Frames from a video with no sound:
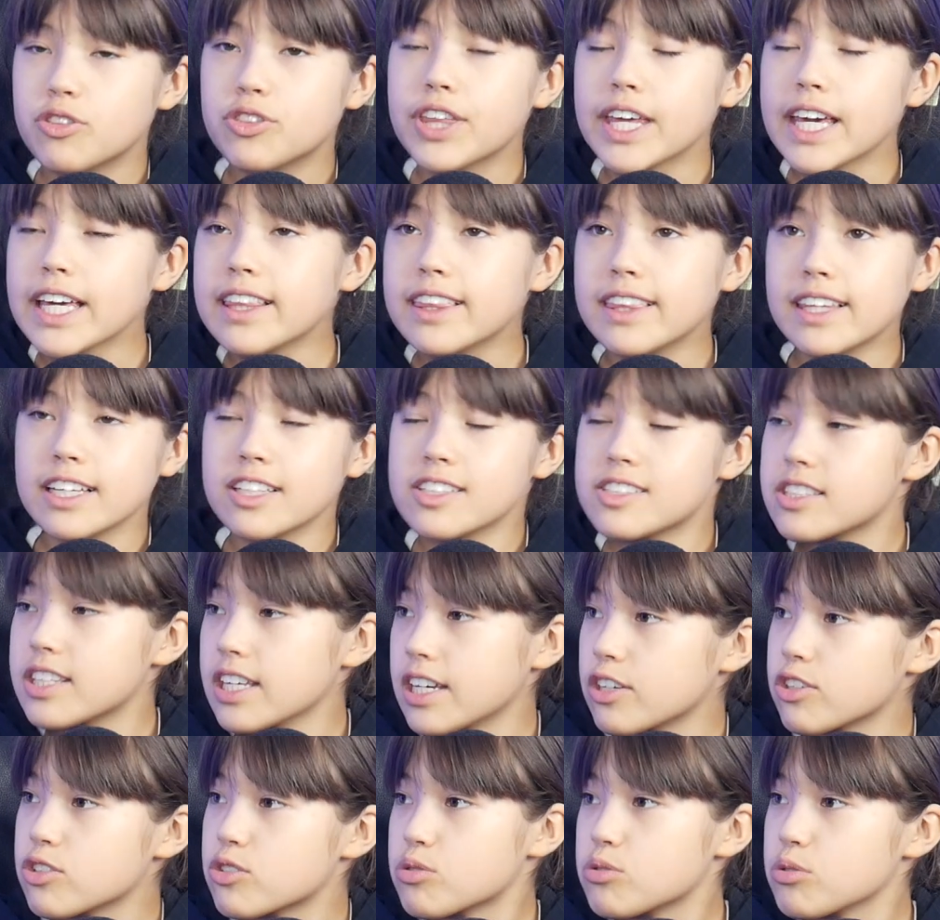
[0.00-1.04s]
Think these
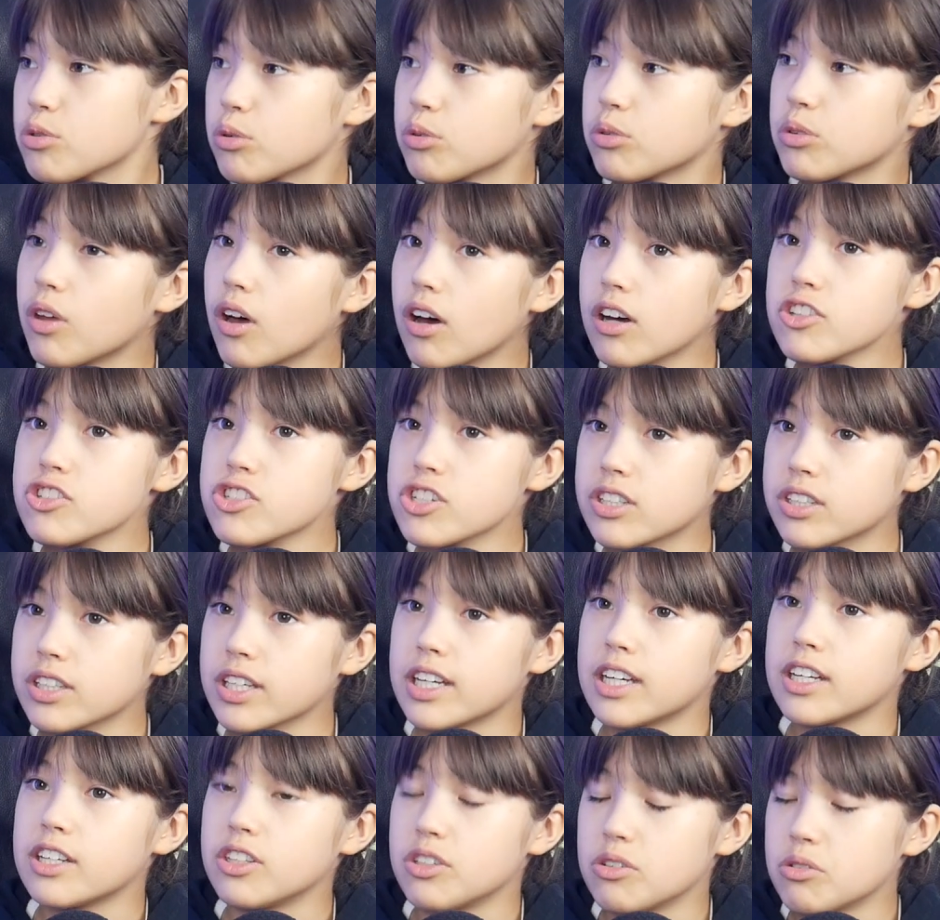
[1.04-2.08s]
things through
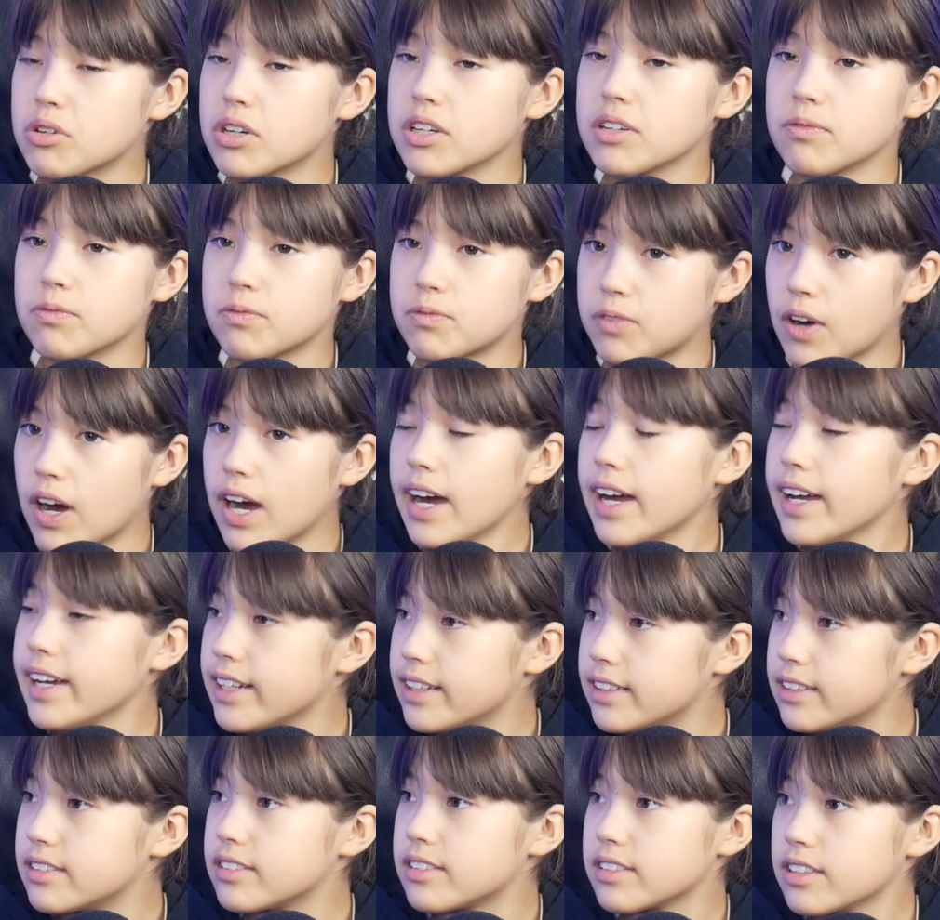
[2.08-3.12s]
logically, and you can
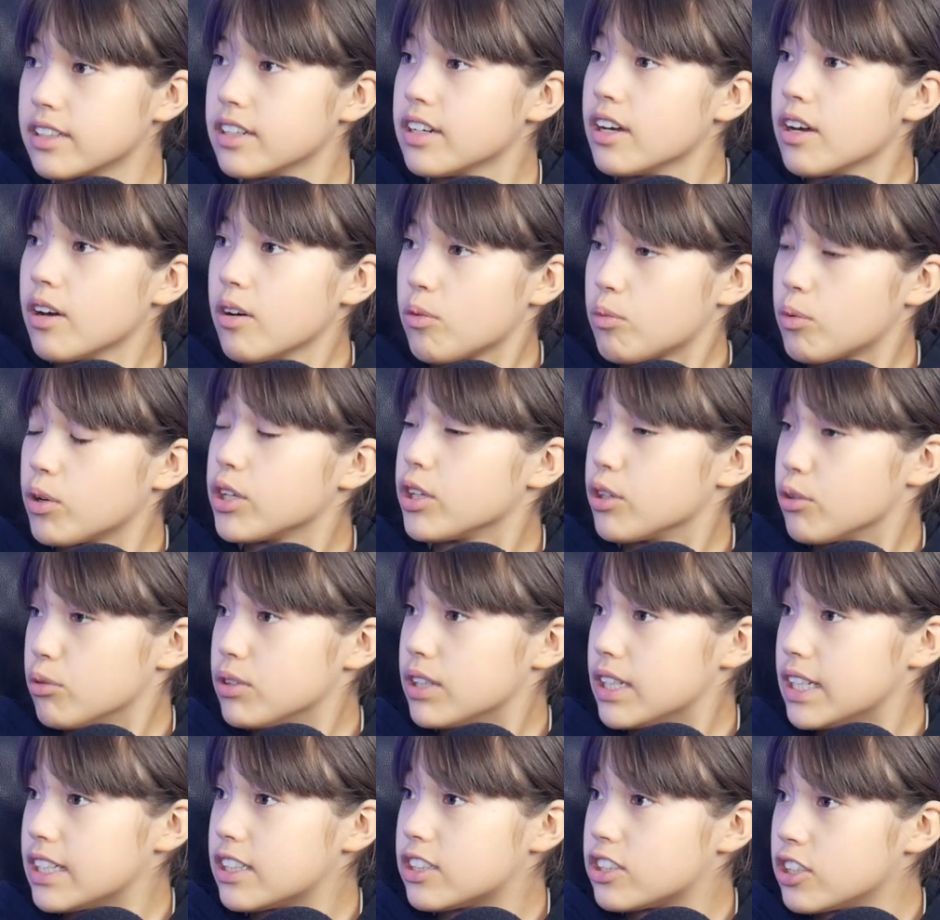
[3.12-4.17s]
find what you
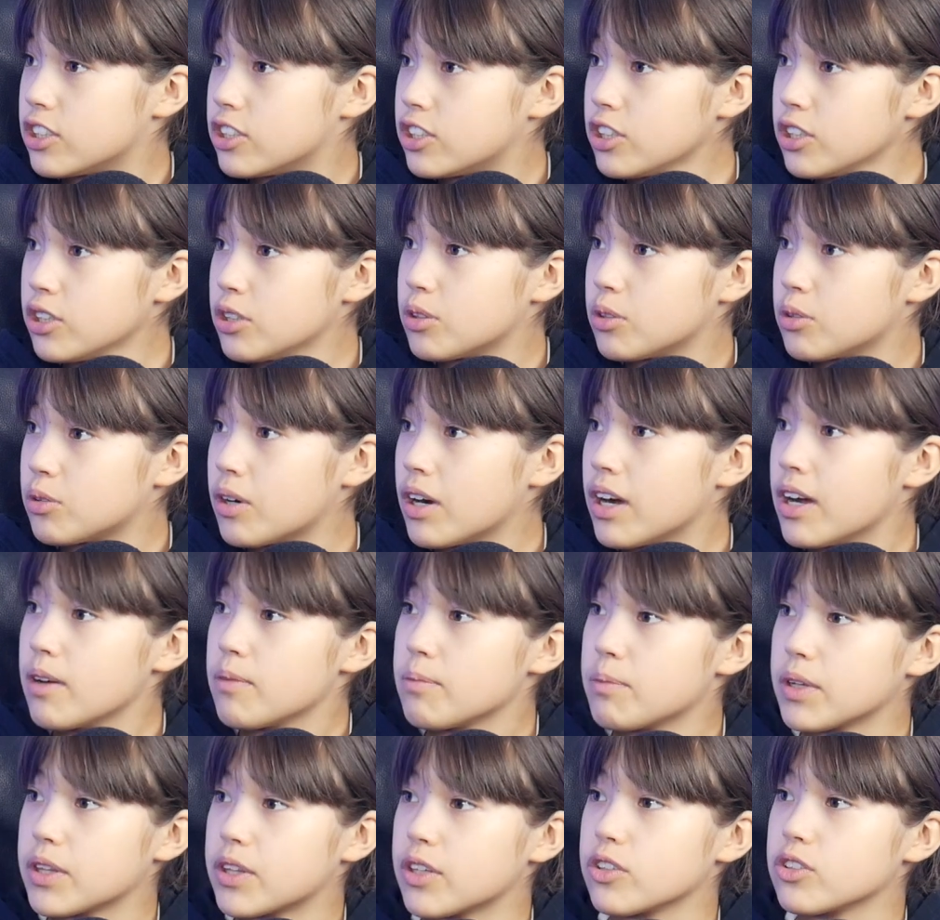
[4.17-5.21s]
need to do,
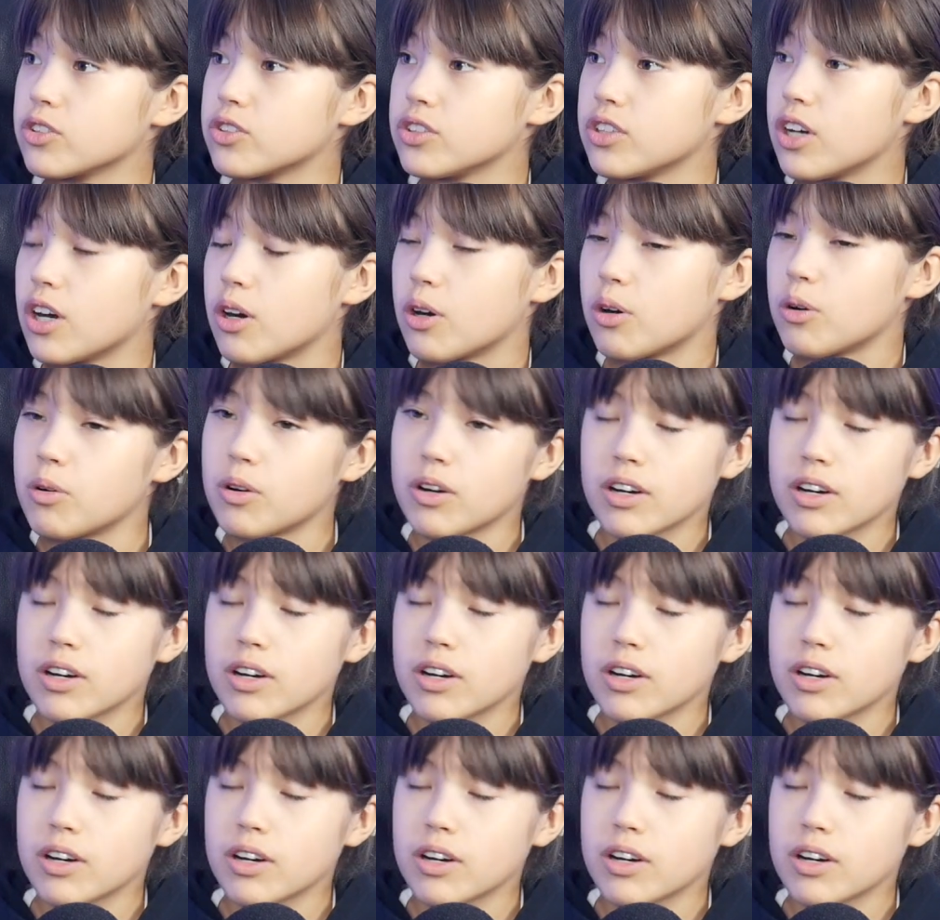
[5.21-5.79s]
but there's no